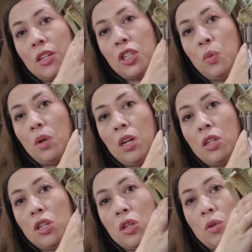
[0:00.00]
that she
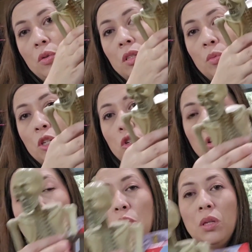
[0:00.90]
wanted to use. We
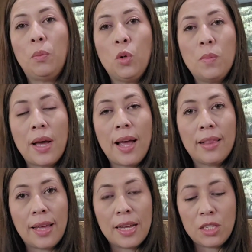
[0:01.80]
usually use a boo
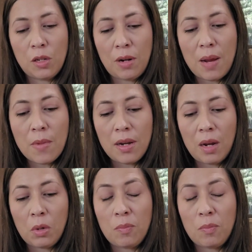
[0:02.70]
bag that has their name on it.